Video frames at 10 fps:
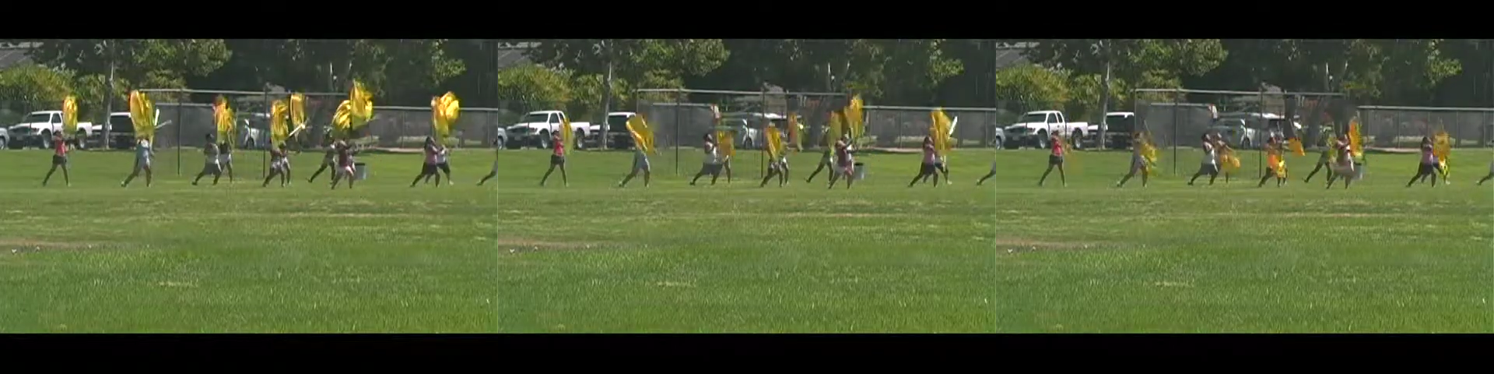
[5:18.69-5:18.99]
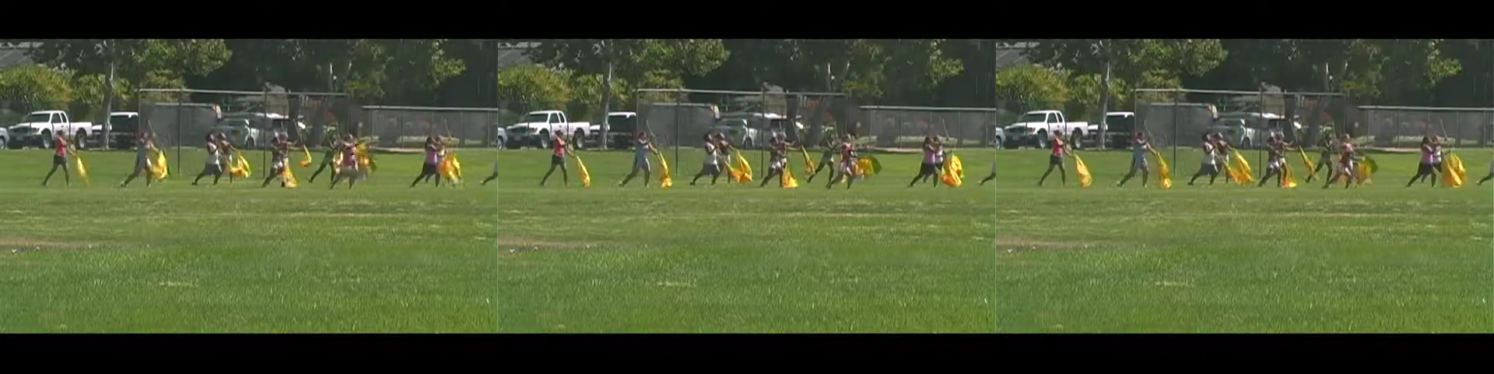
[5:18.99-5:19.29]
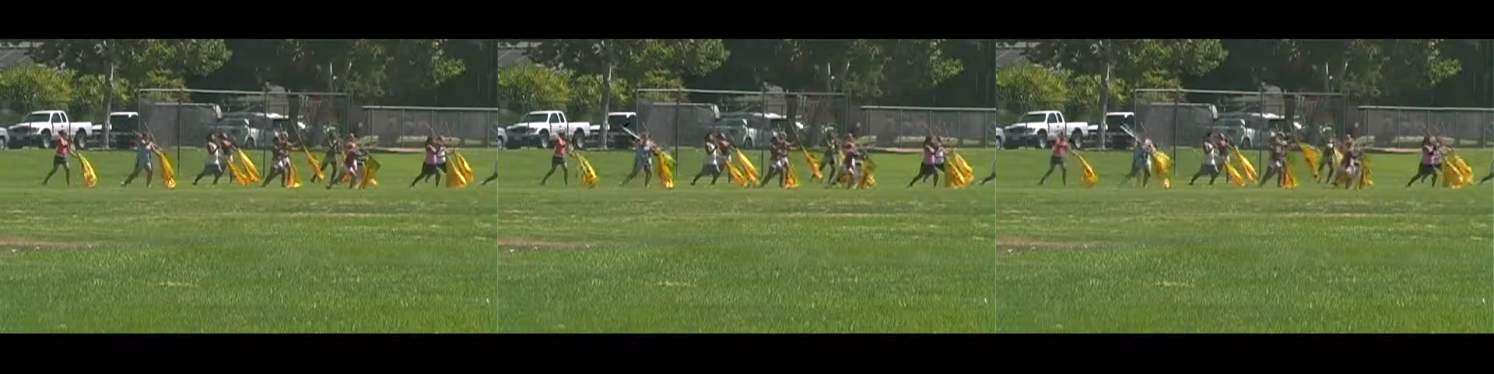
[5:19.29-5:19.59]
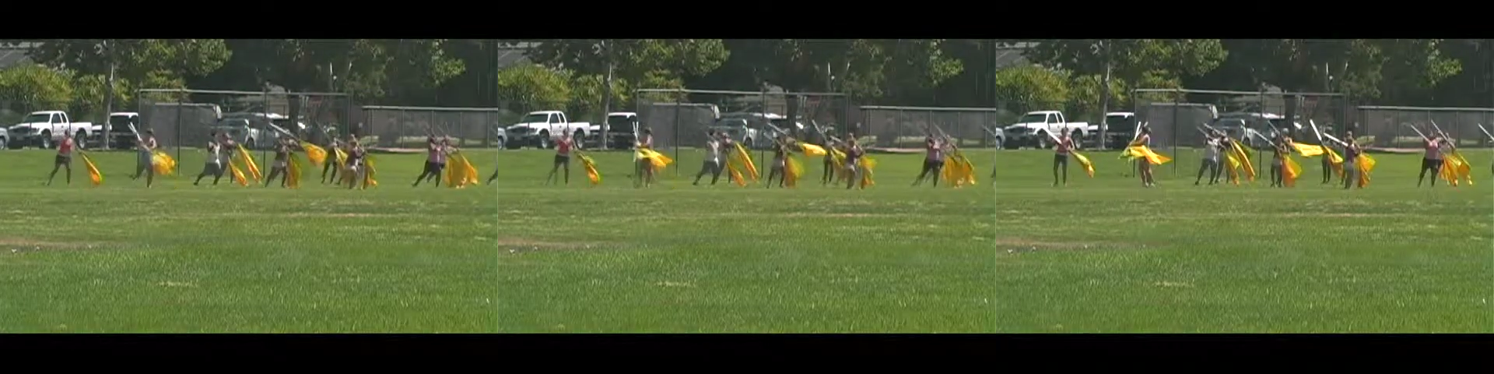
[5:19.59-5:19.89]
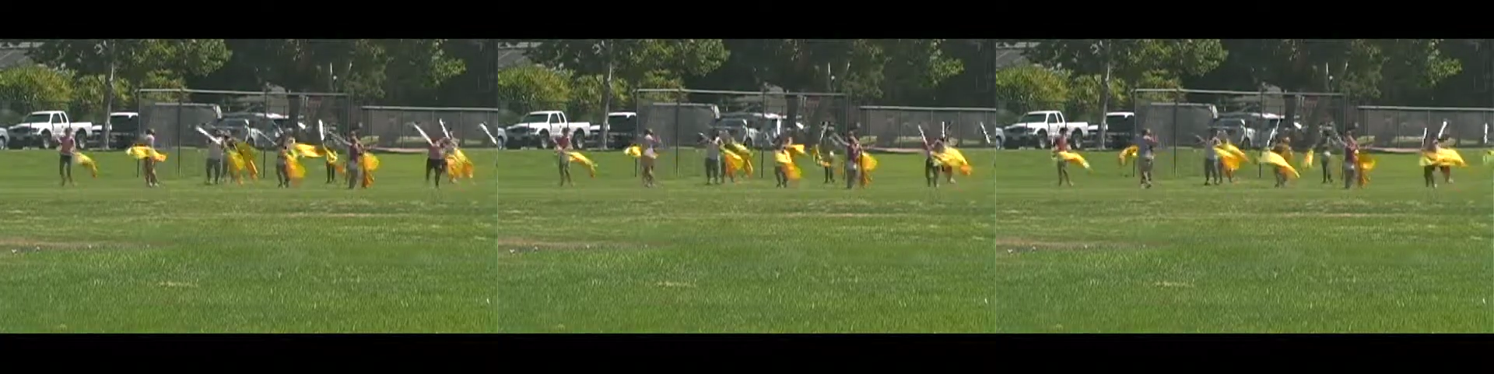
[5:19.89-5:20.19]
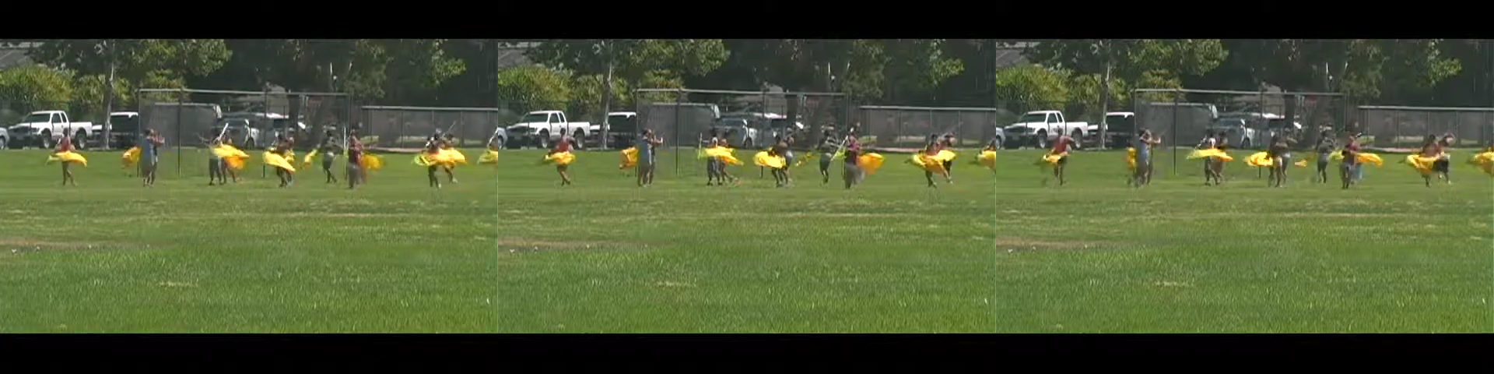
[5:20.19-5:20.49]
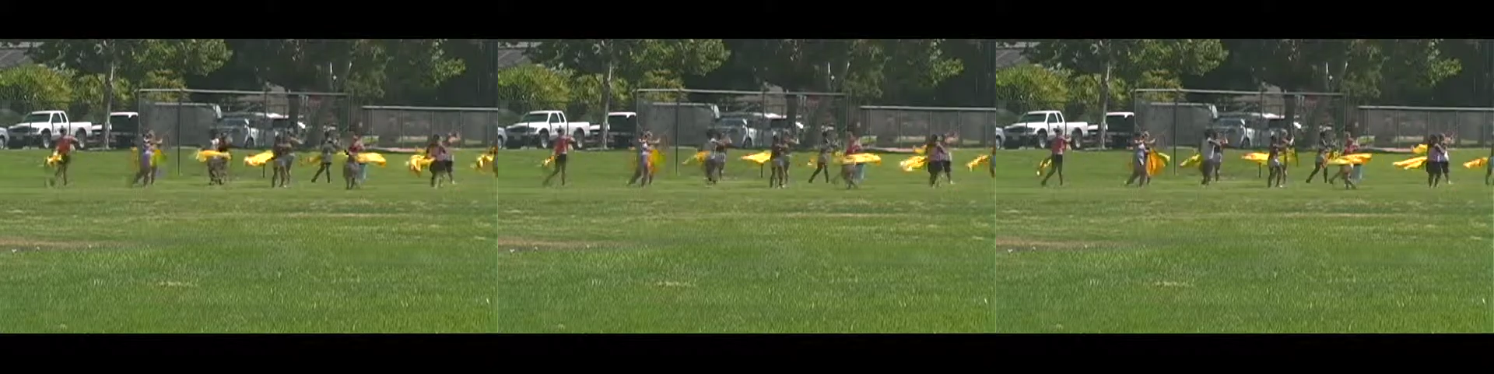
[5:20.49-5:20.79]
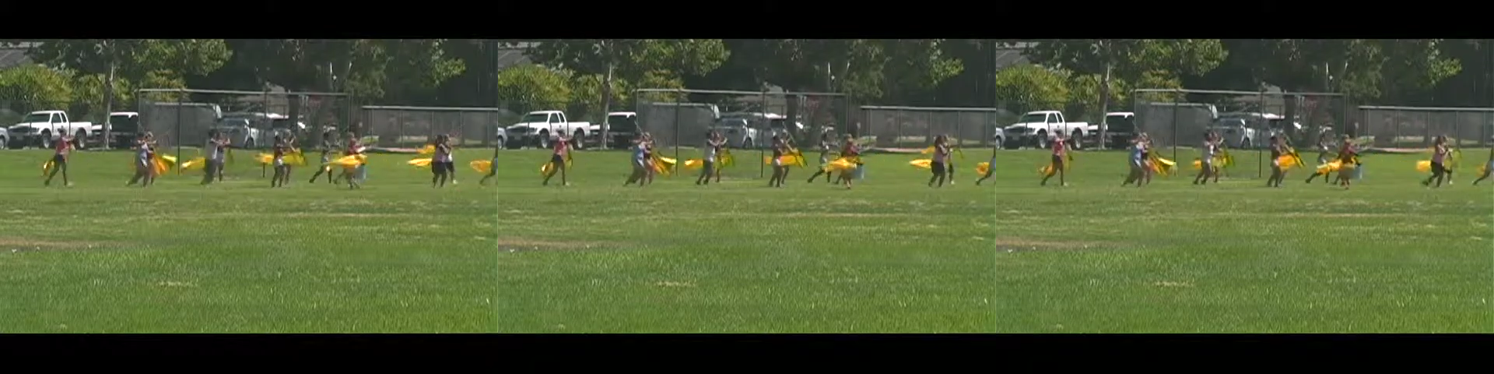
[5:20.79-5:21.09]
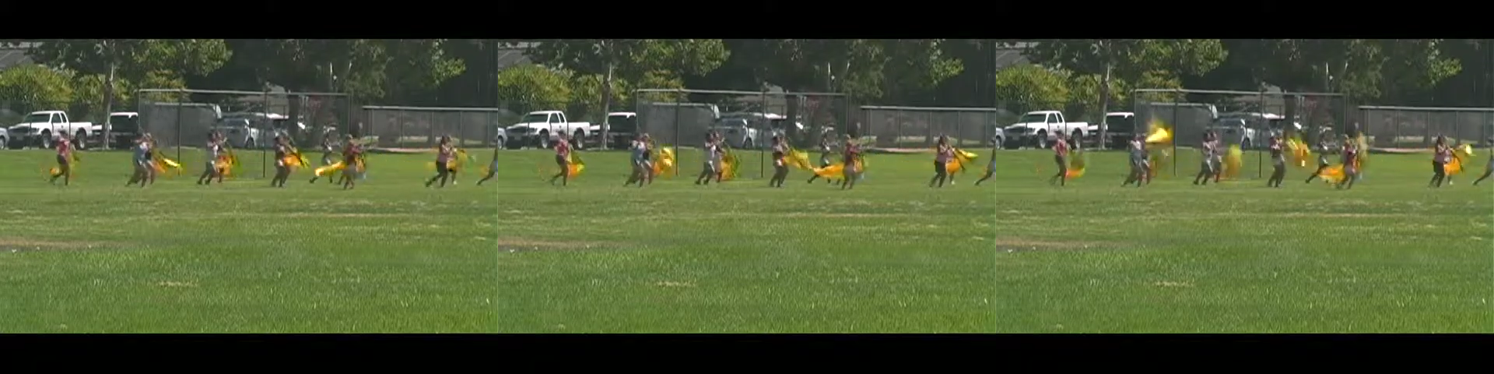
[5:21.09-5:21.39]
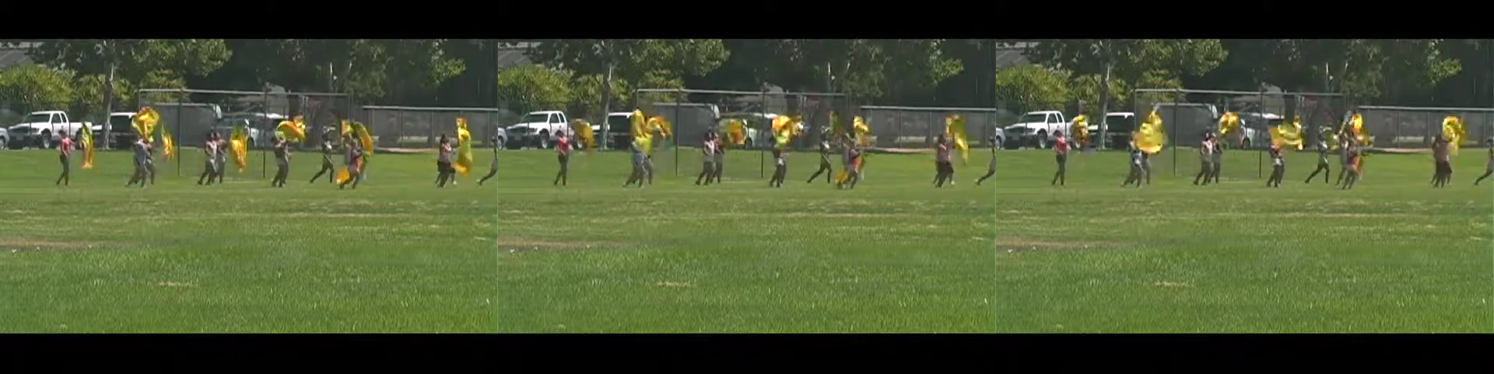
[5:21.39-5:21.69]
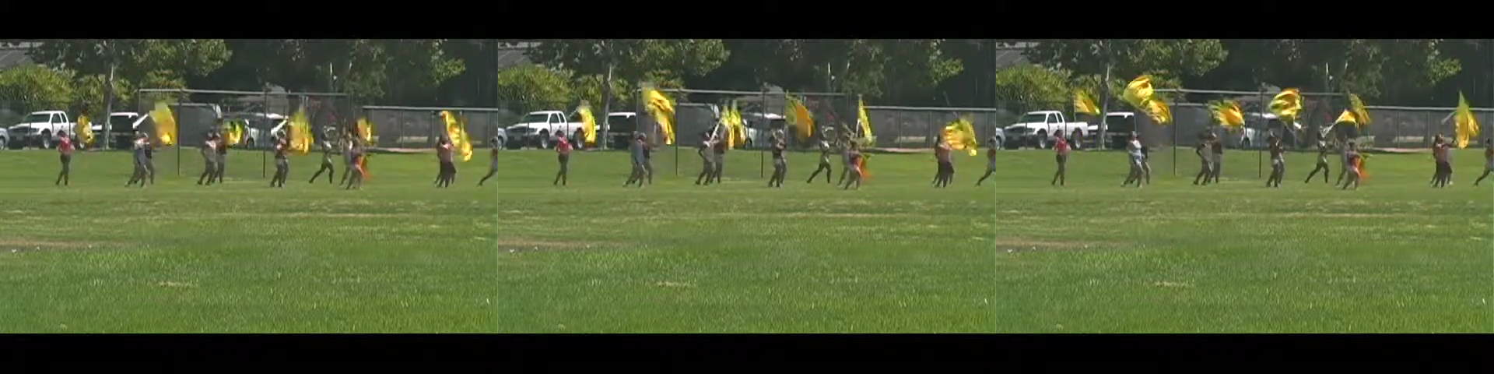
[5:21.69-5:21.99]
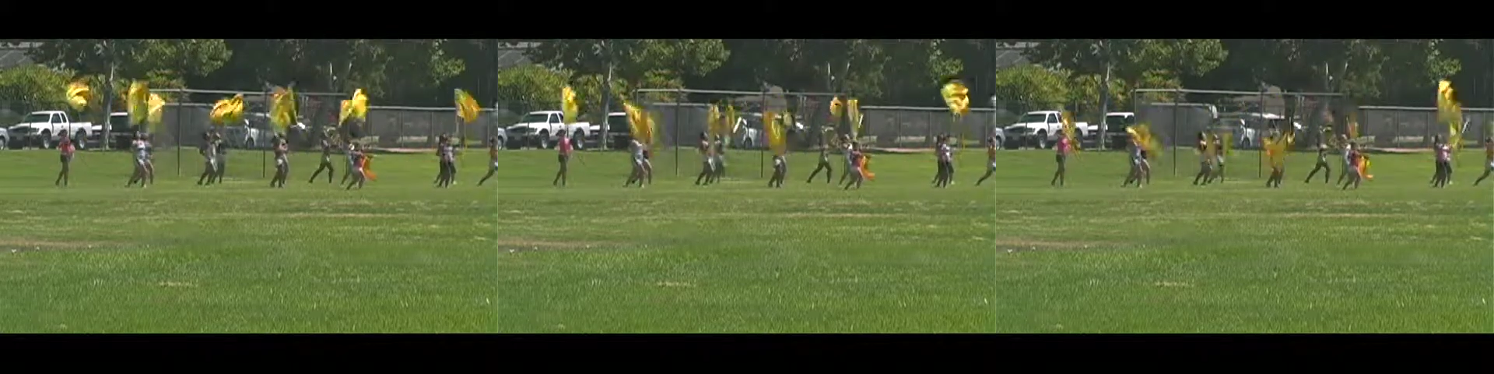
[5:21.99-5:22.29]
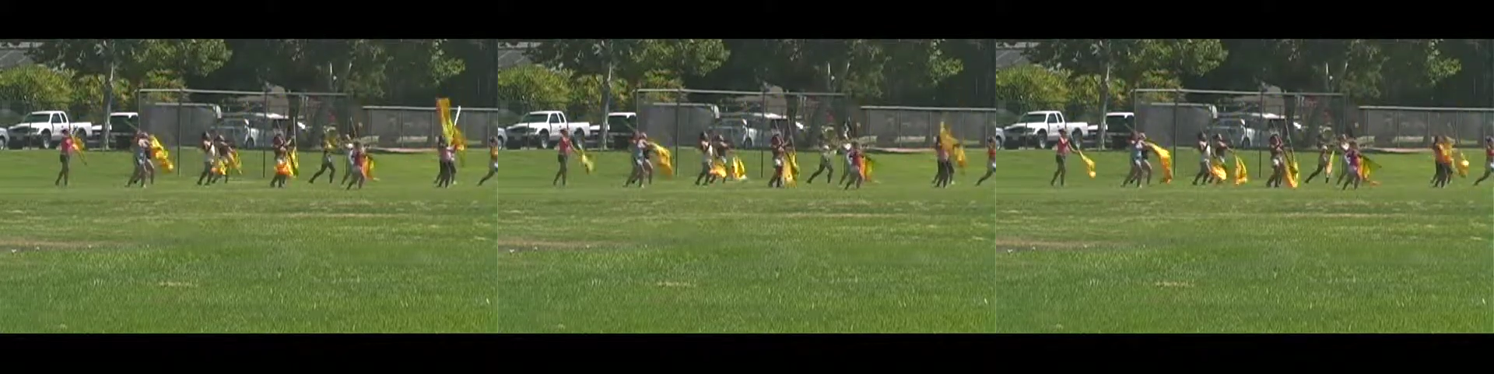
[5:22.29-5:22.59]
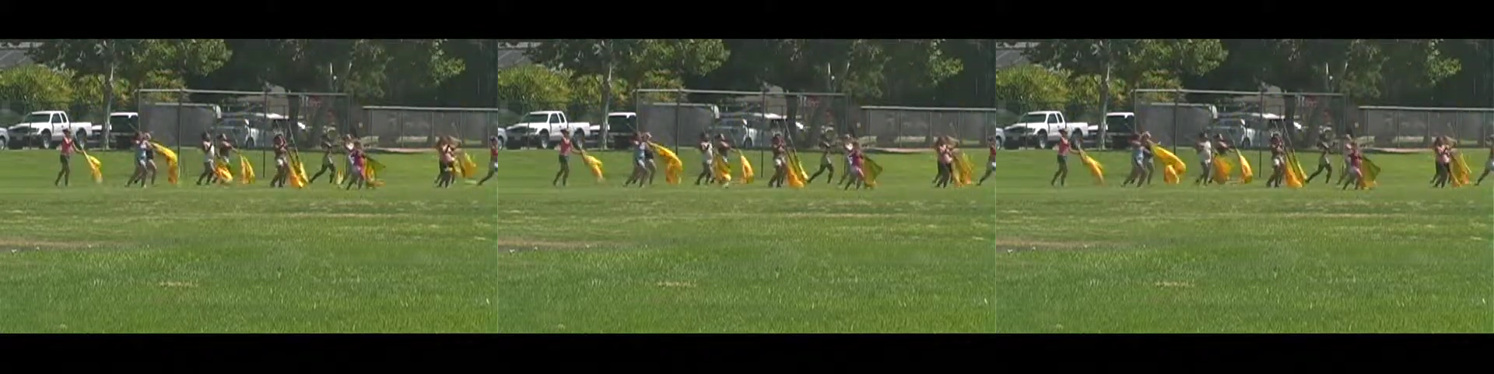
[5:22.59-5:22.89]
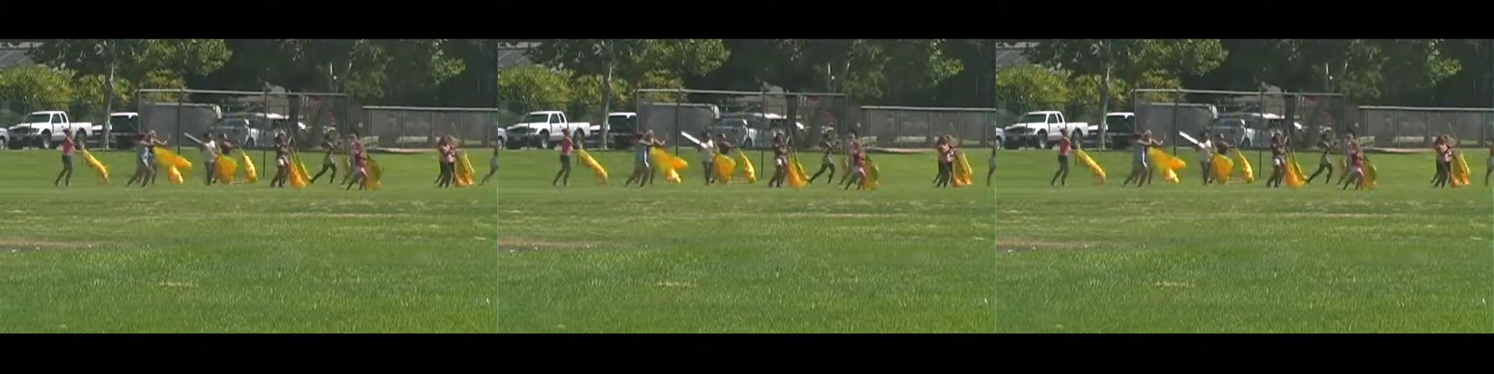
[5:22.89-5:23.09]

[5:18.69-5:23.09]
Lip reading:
(no speaker visible)